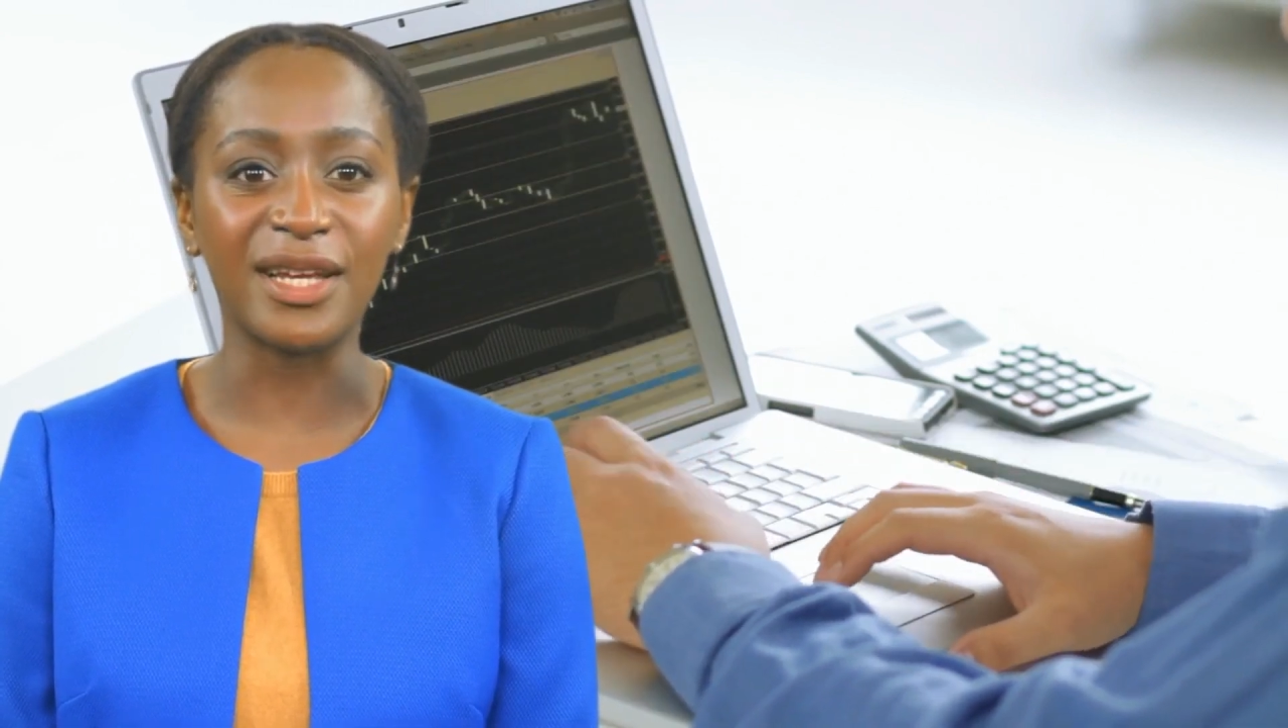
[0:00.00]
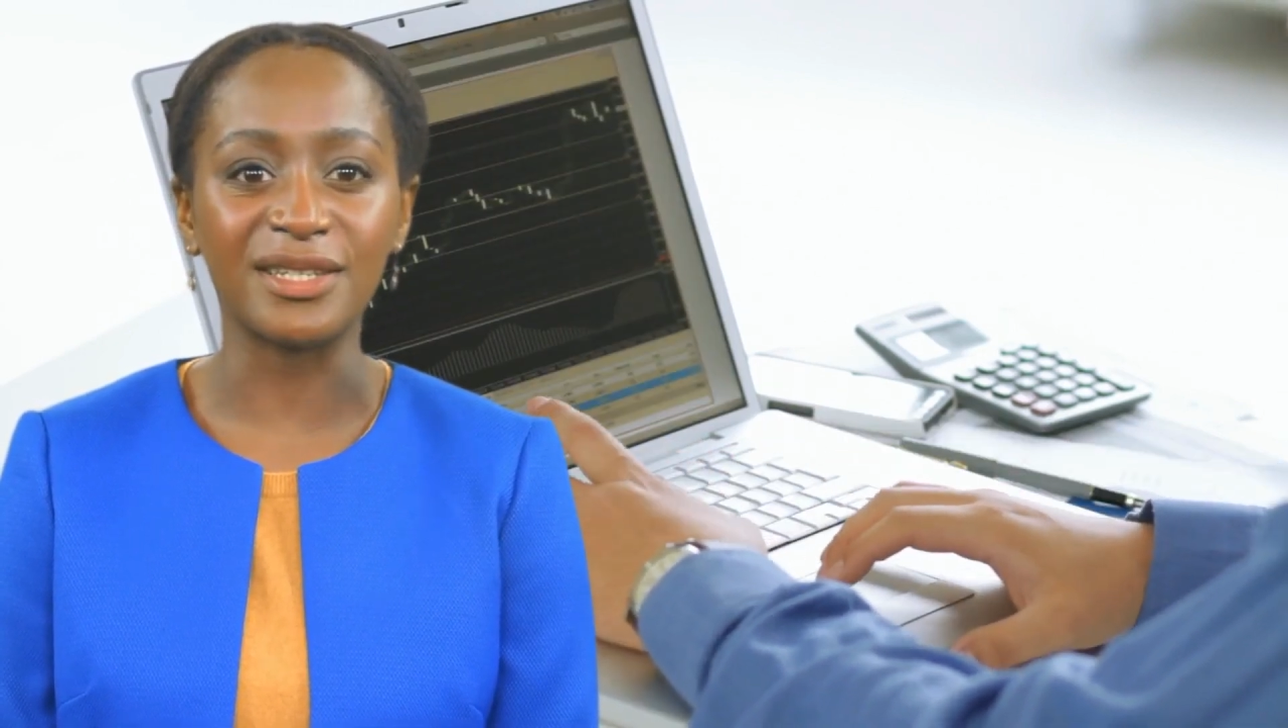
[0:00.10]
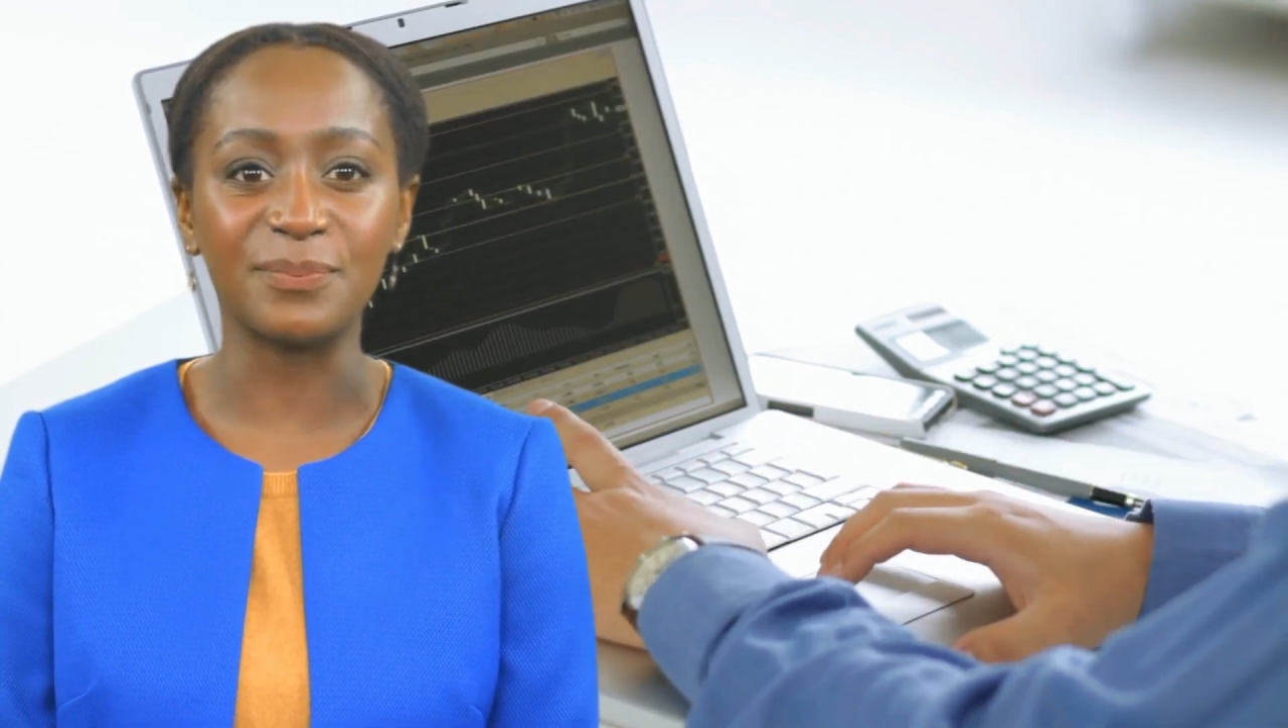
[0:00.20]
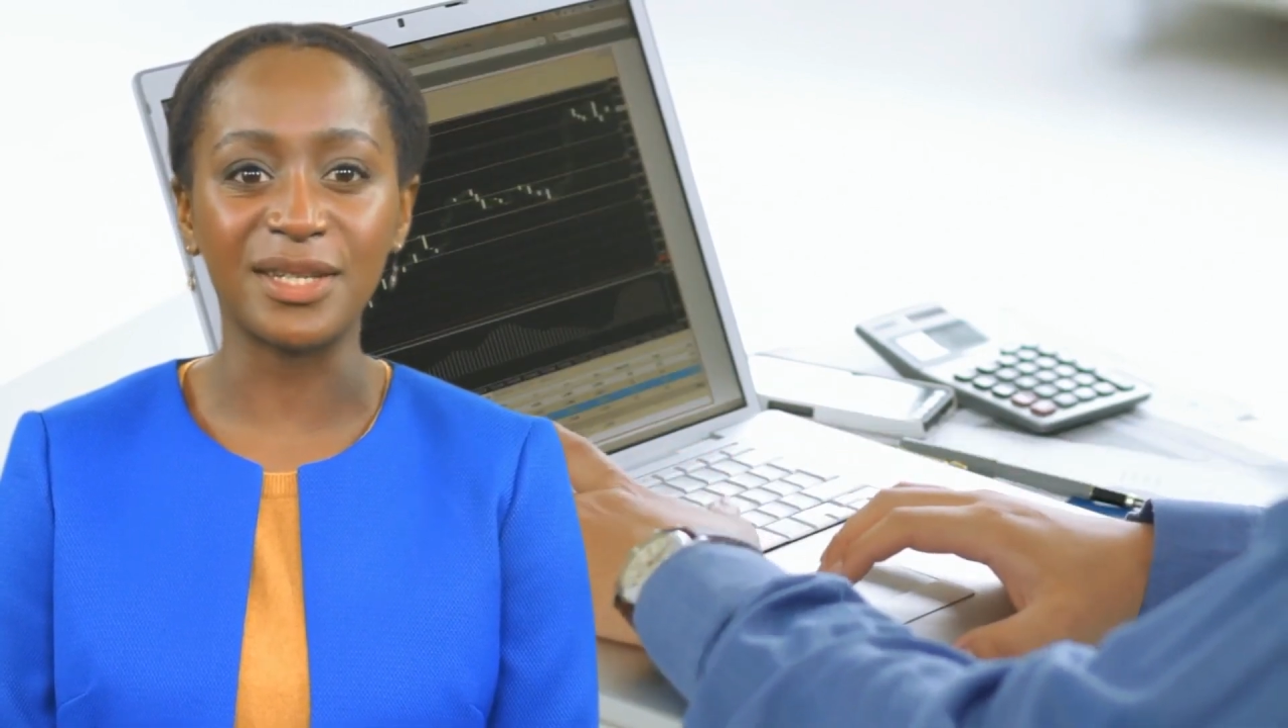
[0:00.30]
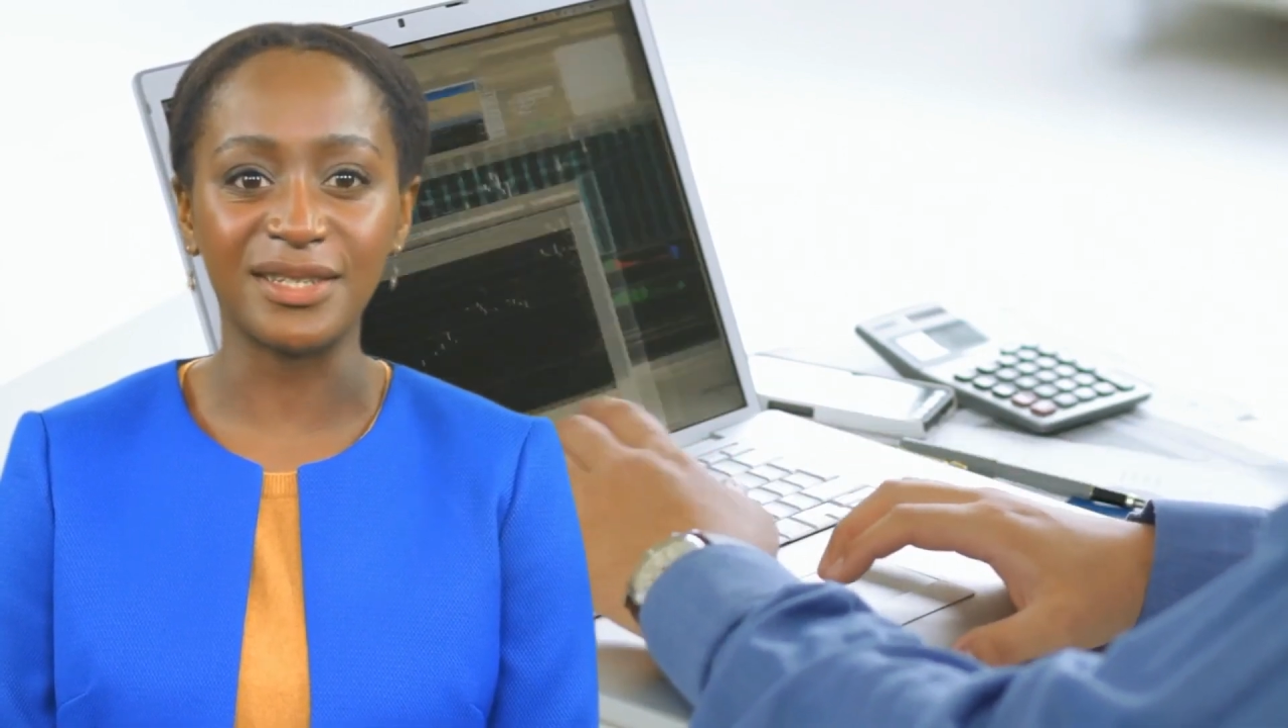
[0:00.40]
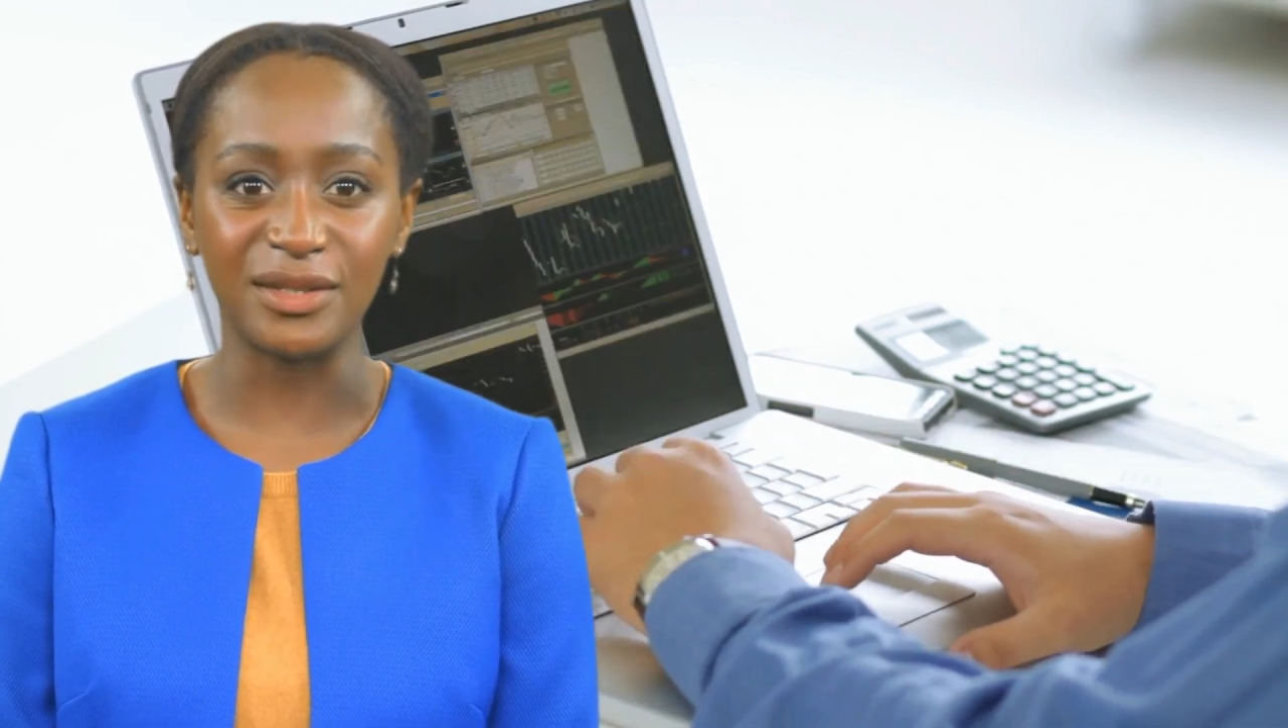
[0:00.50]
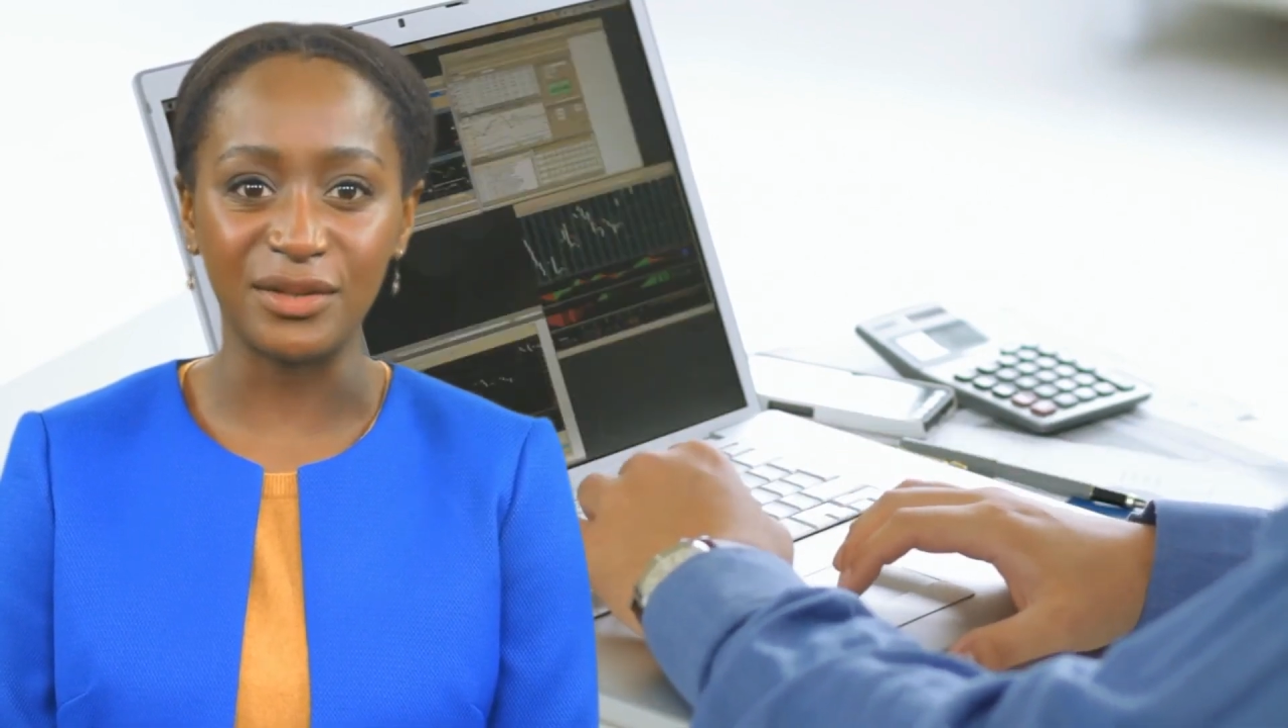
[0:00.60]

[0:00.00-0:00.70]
plant based